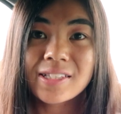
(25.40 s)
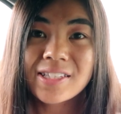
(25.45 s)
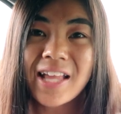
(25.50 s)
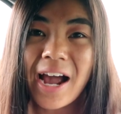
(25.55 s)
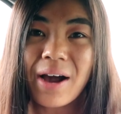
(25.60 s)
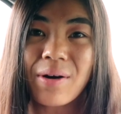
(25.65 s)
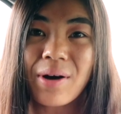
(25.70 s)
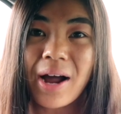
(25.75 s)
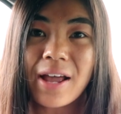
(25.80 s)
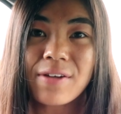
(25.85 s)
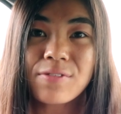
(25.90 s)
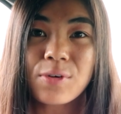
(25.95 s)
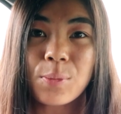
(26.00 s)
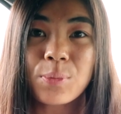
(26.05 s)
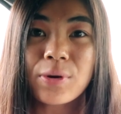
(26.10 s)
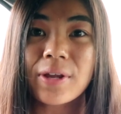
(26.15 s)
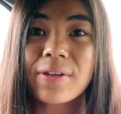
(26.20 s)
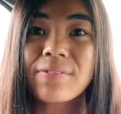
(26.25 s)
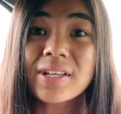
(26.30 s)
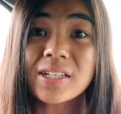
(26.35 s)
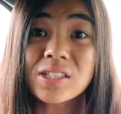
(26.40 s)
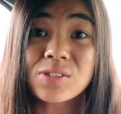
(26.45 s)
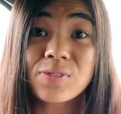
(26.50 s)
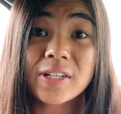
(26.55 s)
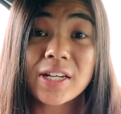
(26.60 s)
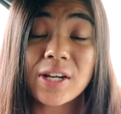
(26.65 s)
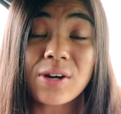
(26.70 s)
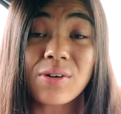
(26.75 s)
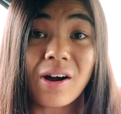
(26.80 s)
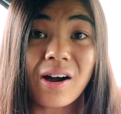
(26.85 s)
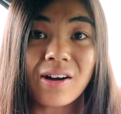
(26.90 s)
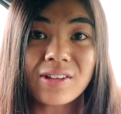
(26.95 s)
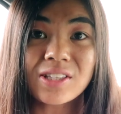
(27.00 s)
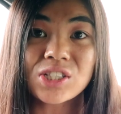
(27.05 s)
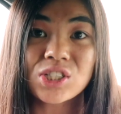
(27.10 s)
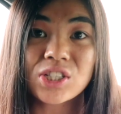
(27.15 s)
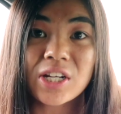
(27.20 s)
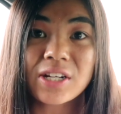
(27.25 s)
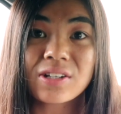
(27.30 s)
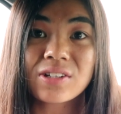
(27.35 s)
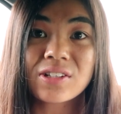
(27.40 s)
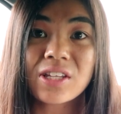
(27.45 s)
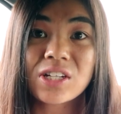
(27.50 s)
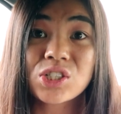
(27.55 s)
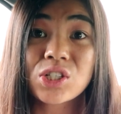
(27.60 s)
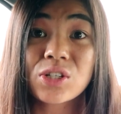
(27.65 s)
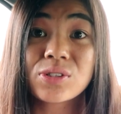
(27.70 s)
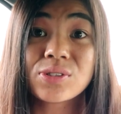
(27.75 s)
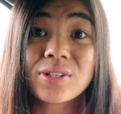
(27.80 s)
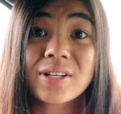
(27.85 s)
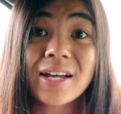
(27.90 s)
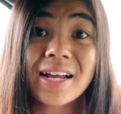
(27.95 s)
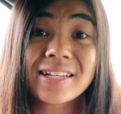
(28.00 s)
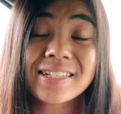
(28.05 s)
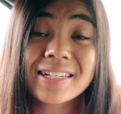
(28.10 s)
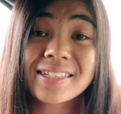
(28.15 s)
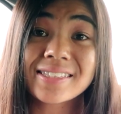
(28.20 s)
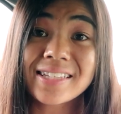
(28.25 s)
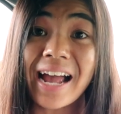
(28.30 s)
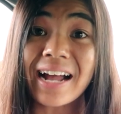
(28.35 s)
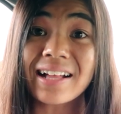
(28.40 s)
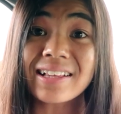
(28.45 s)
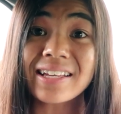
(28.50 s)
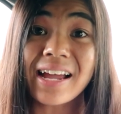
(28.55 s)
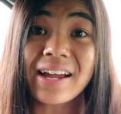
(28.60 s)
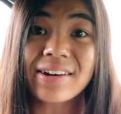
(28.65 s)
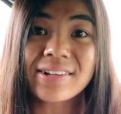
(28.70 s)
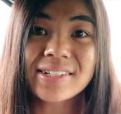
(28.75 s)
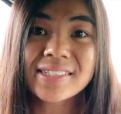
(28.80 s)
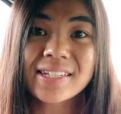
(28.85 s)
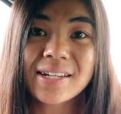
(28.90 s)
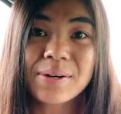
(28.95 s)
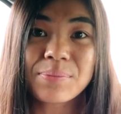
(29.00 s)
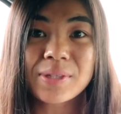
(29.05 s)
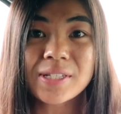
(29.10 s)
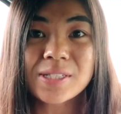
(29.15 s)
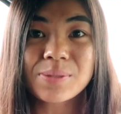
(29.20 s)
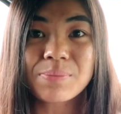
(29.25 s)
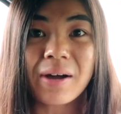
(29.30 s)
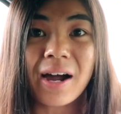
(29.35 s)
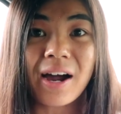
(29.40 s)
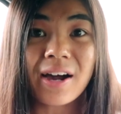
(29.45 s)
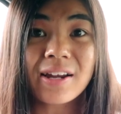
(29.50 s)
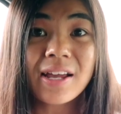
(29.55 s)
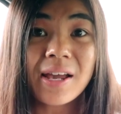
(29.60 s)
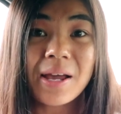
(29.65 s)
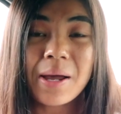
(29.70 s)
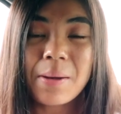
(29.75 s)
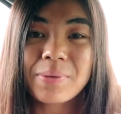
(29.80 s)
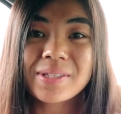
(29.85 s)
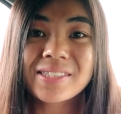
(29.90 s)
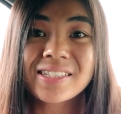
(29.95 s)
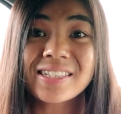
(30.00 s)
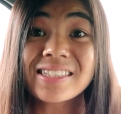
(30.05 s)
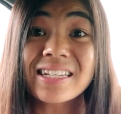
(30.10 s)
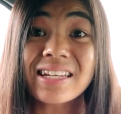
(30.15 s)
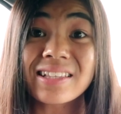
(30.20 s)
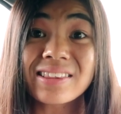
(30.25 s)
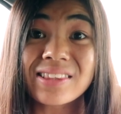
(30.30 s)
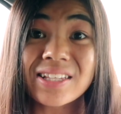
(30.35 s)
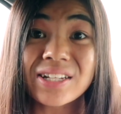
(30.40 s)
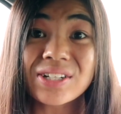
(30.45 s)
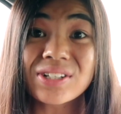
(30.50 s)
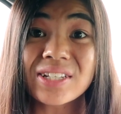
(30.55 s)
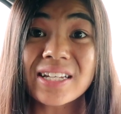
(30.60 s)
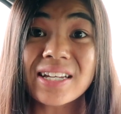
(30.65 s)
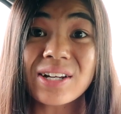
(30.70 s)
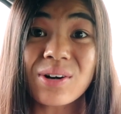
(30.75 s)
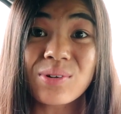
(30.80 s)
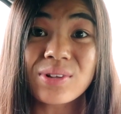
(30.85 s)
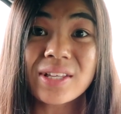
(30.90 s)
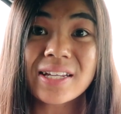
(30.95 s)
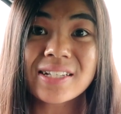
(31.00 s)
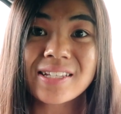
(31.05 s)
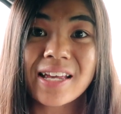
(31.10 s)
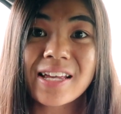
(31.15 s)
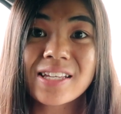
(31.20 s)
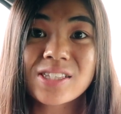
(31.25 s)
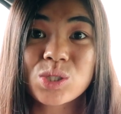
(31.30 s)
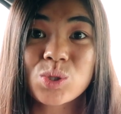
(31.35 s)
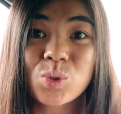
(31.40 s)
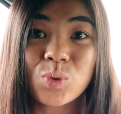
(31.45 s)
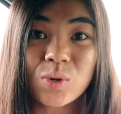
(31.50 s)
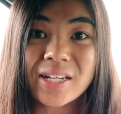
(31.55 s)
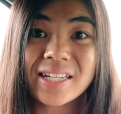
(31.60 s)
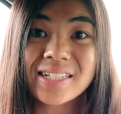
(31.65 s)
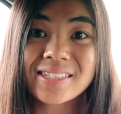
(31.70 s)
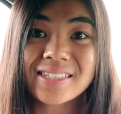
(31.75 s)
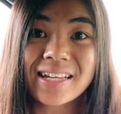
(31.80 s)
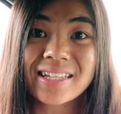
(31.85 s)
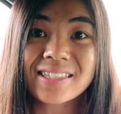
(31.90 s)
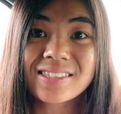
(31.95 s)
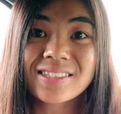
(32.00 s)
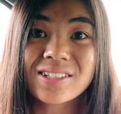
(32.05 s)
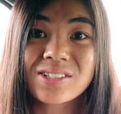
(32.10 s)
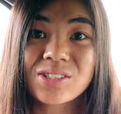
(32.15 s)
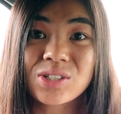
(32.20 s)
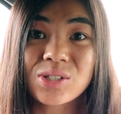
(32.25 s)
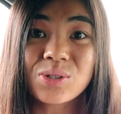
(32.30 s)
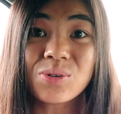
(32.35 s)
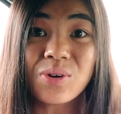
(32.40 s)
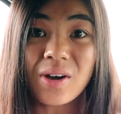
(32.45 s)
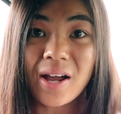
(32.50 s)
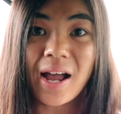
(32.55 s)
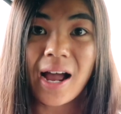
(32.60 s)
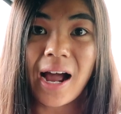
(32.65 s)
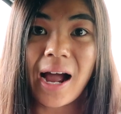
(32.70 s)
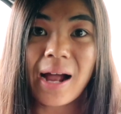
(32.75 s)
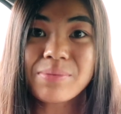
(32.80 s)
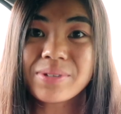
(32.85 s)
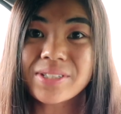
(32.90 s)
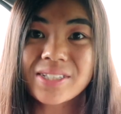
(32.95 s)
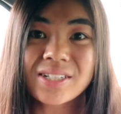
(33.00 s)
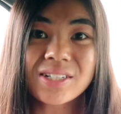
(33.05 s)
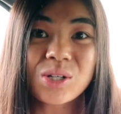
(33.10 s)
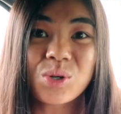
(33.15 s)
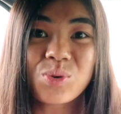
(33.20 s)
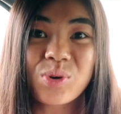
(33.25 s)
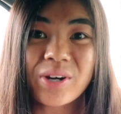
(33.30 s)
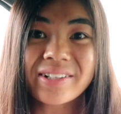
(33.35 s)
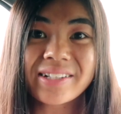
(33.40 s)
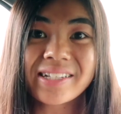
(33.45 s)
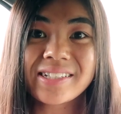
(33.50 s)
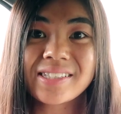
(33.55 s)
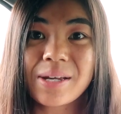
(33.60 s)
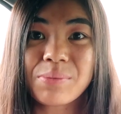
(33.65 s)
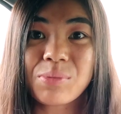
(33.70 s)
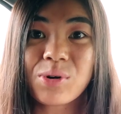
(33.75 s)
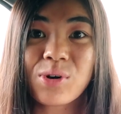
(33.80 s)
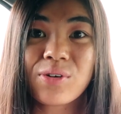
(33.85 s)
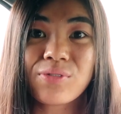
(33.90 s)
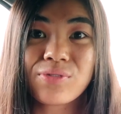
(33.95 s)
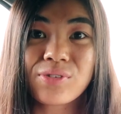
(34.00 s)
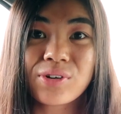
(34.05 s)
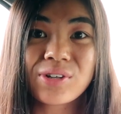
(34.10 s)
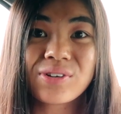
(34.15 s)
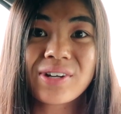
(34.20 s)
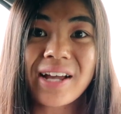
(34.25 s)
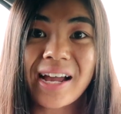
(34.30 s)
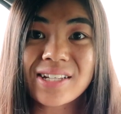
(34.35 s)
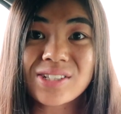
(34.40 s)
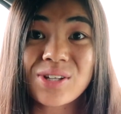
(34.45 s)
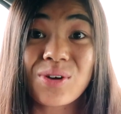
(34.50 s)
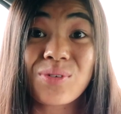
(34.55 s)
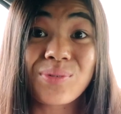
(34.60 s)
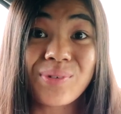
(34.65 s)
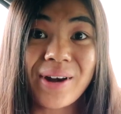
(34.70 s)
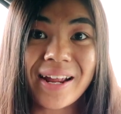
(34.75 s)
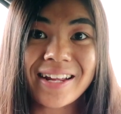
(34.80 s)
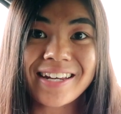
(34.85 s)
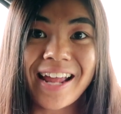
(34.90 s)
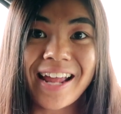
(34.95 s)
Now, I have a previous video on this channel that shows you guys exactly how to set up this mod, but since it literally only takes 20 seconds to do, I'm just gonna quickly demo it for you guys right